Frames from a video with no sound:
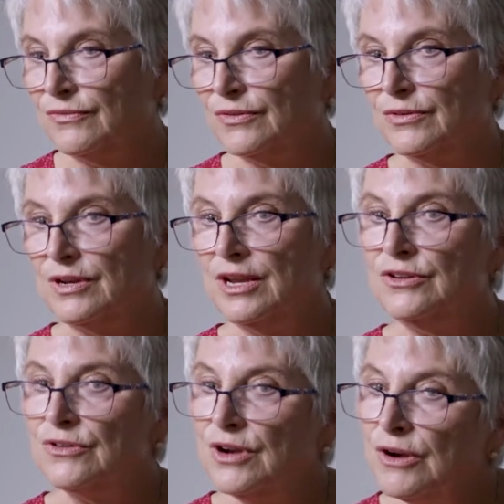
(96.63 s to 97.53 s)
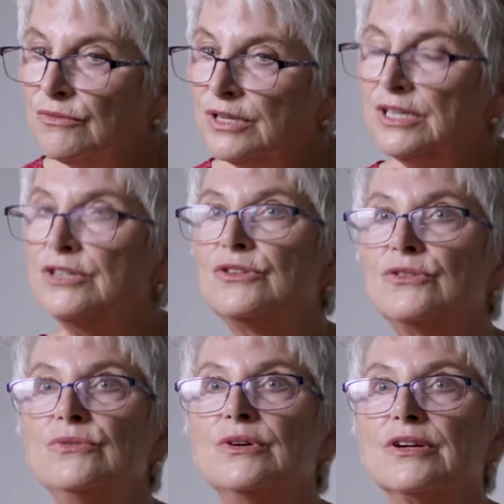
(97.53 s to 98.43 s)
food and you're not really
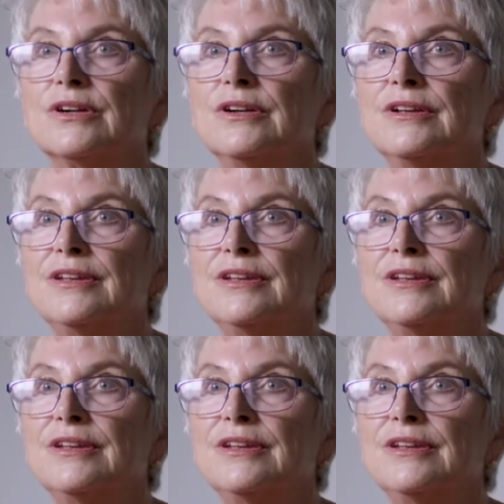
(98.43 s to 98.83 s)
sure